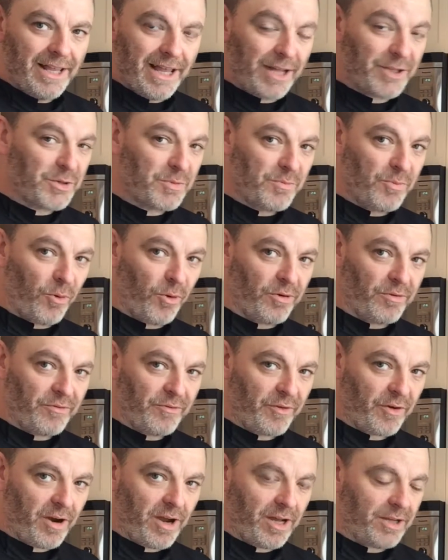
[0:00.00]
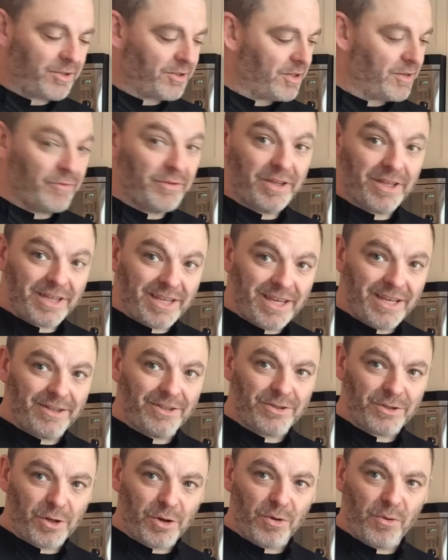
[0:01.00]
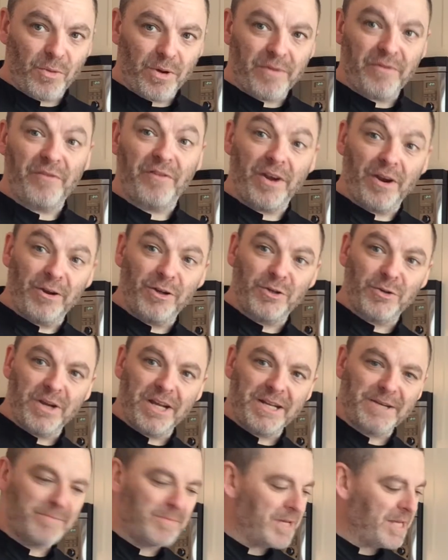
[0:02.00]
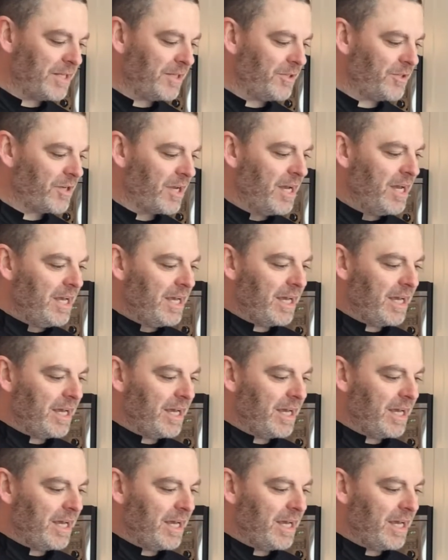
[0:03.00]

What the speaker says: That's important for us. Even the kids know what fair trade means.